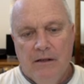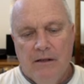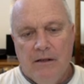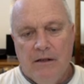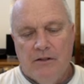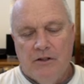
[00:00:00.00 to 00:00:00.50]

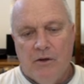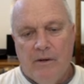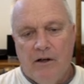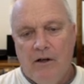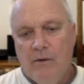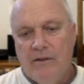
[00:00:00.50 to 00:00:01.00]
and it's going,
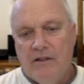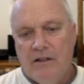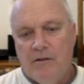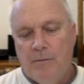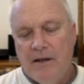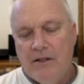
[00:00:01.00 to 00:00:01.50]
oh,
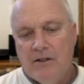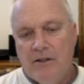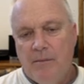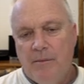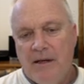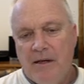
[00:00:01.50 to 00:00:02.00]
it's based on
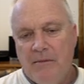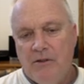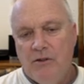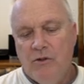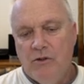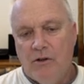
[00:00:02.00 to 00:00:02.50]
the payment
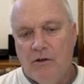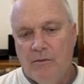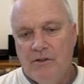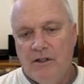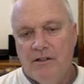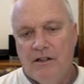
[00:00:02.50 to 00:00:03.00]
due
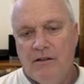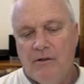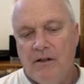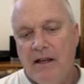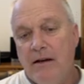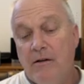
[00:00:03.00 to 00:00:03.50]
terms. It's either
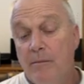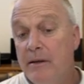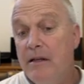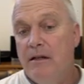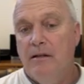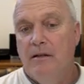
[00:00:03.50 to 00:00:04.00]
an A or a
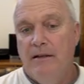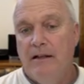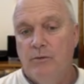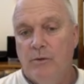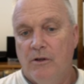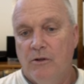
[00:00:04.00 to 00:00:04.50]
B.
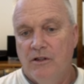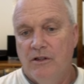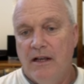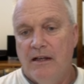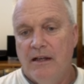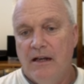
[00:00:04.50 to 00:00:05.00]
That's what goes in
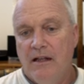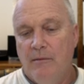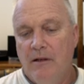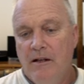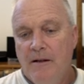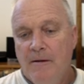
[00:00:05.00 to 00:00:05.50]
that column.
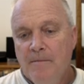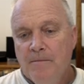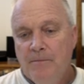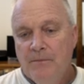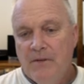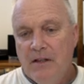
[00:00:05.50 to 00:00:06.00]

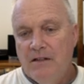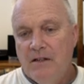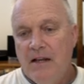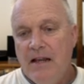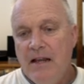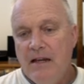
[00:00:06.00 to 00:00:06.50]
It's an
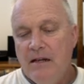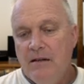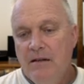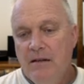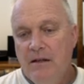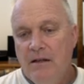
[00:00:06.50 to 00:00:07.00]
A
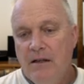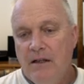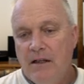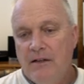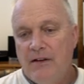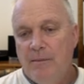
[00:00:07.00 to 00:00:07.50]

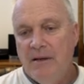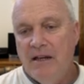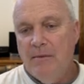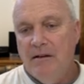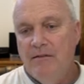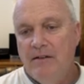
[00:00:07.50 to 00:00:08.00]
if I pay
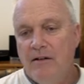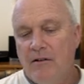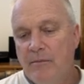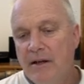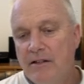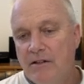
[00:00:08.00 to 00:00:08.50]
my vendor
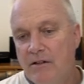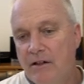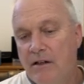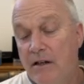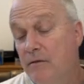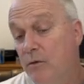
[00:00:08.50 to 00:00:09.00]
based on
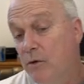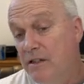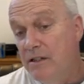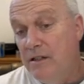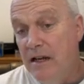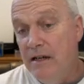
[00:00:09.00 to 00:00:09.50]
an
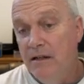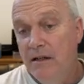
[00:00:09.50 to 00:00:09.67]
invoice date.